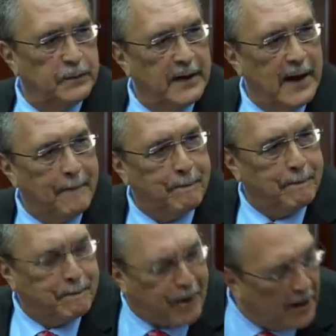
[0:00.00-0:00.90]
be a
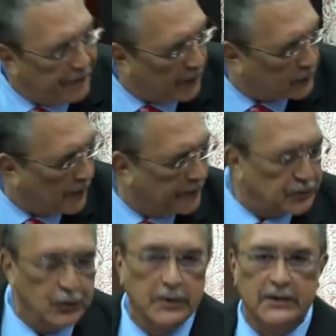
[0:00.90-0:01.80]
perfect
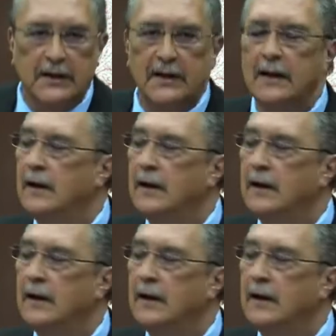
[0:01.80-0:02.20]
opportunity